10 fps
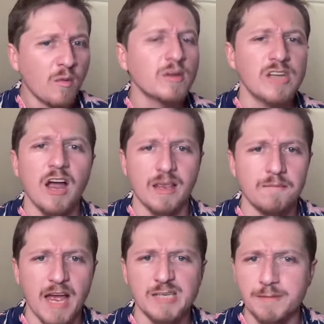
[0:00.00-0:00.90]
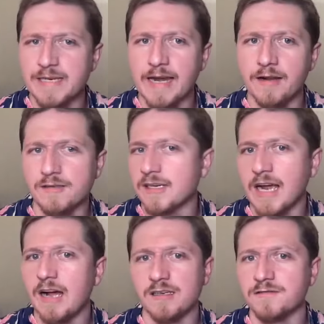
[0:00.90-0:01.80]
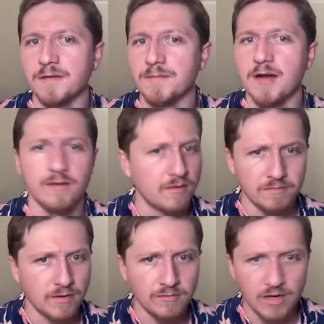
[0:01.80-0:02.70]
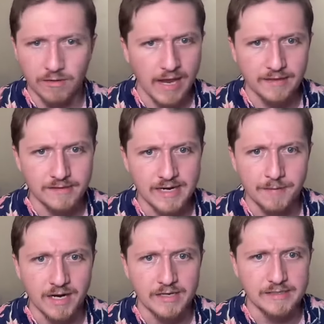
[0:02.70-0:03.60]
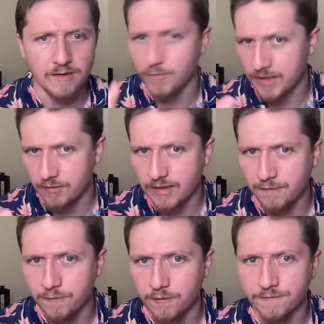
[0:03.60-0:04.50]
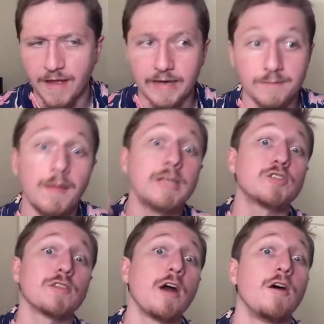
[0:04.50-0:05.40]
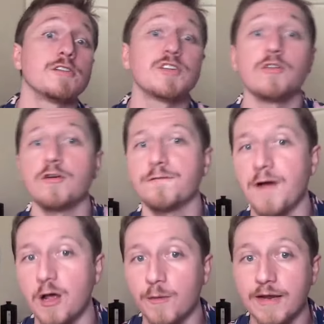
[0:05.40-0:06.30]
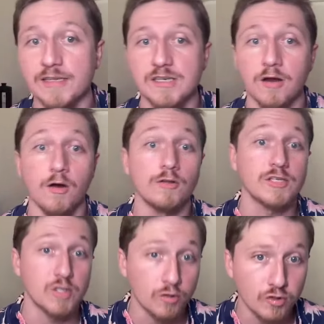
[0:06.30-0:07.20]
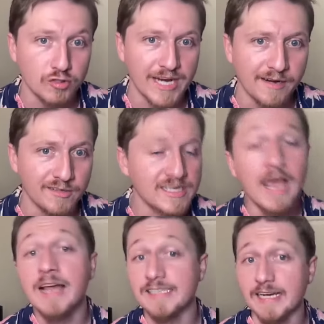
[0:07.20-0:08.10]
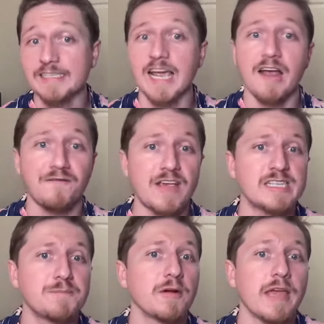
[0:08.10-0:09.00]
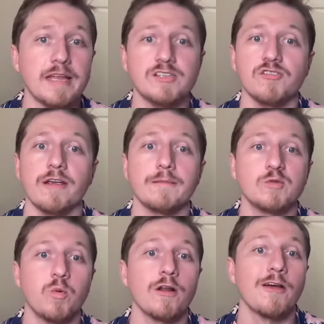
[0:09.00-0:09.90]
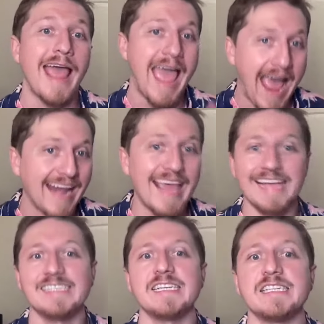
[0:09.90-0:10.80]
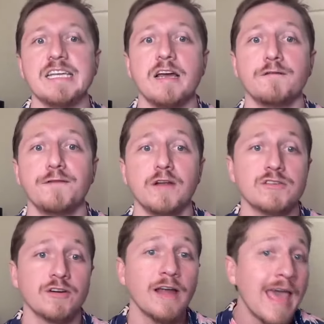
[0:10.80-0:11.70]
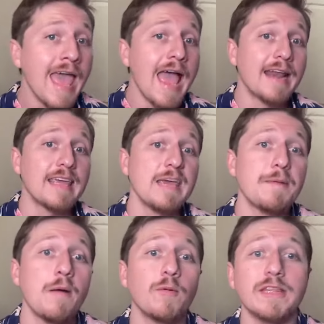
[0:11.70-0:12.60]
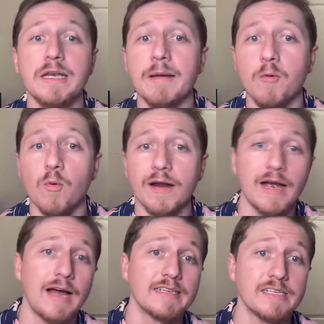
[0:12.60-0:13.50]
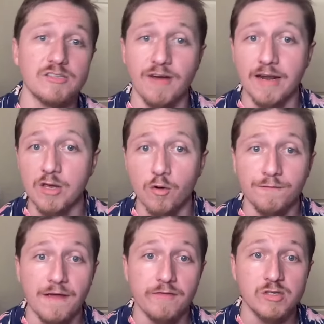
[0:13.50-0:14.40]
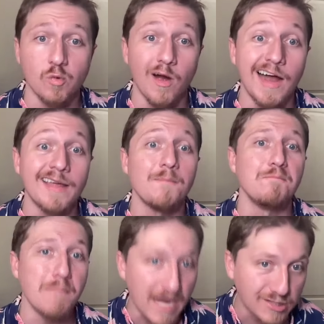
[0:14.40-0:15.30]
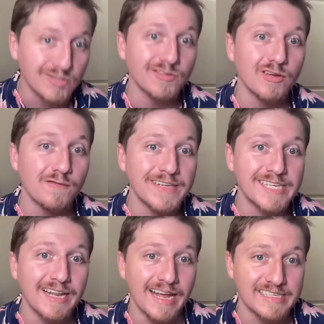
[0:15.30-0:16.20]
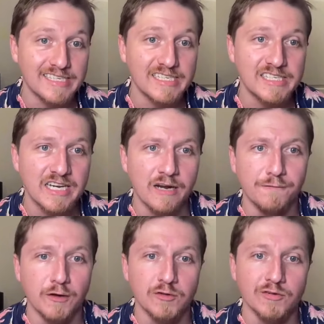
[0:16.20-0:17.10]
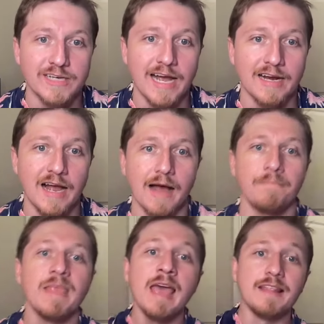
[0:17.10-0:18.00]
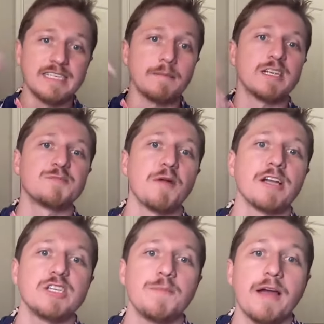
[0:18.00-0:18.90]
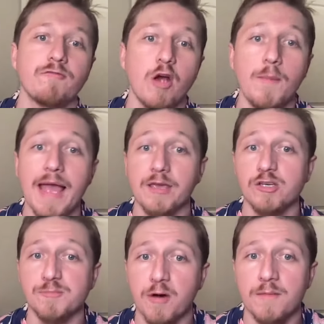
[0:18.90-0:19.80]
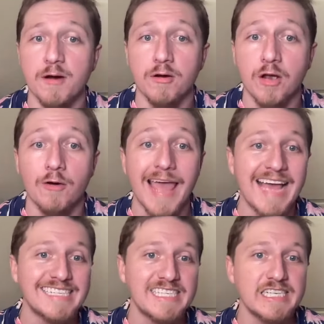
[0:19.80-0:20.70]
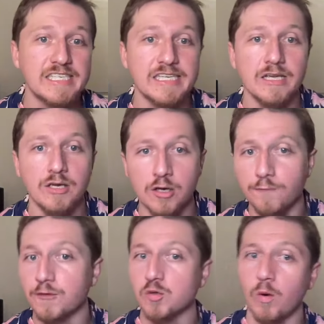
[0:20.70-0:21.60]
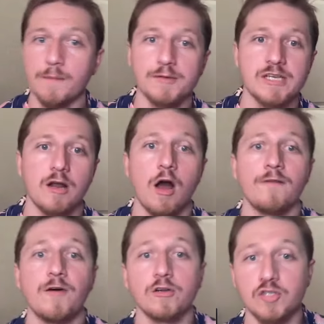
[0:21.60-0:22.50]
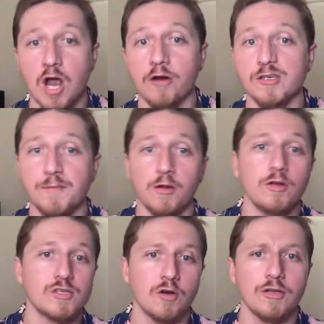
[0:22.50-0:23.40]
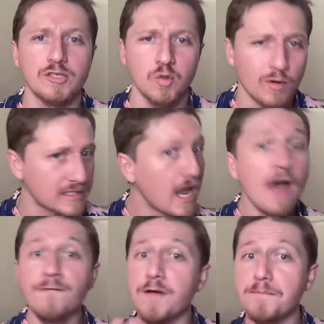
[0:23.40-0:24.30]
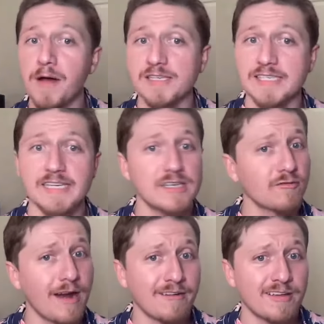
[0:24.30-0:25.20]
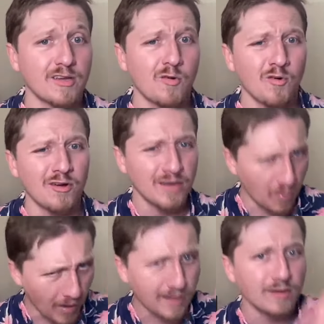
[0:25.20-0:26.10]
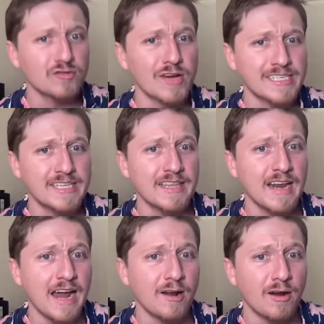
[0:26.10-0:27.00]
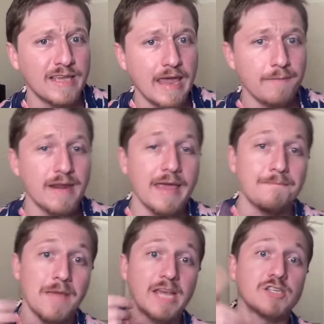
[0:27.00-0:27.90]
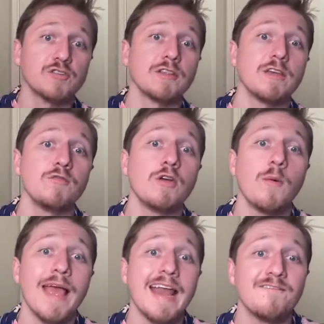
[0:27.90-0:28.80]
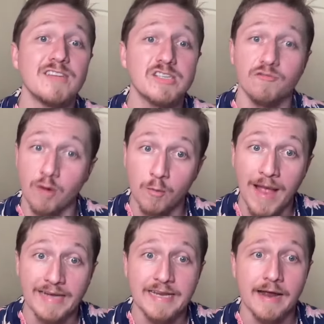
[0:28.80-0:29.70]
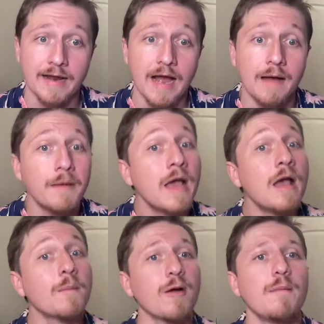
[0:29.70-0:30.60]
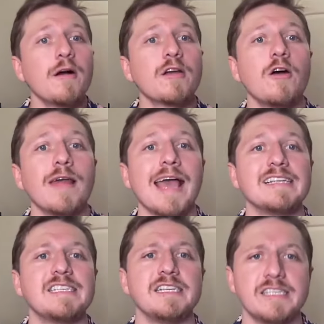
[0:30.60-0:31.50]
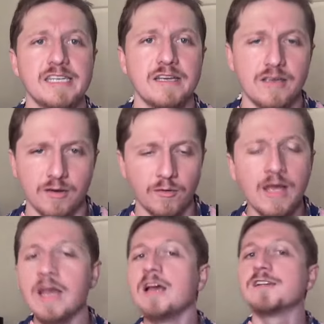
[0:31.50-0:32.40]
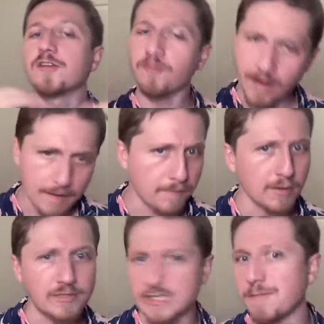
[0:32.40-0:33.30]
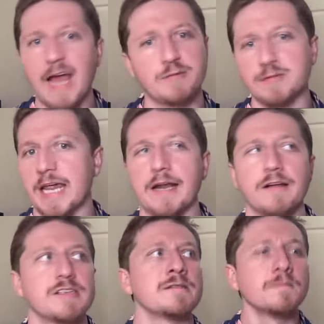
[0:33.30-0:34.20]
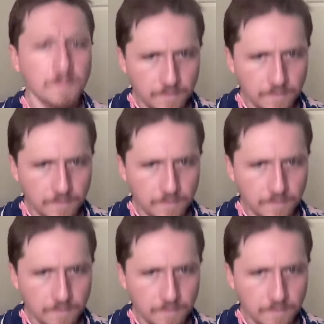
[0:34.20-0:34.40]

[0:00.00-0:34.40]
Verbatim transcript: We're talking mashed potatoes and college football. You you don't hate this type of content. We know that for a fact. Make sure that also you're following us on all the social channels: TikTok, Facebook, Instagram, Twitter at SEC Unfiltered. And to keep up with the number one content surrounding your favorite squad, make sure that you visit secunfiltered.com. This episode is brought to you by Rhoback. Use promo code SECU for 20% off all joggers, polos, hoodies, shorts. Football season right around the corner. You want to look dressed to the nine on game day? Make sure that you go ahead and visit rhoback.com. Promo code SECU. So Graham Mertz is mashed potatoes.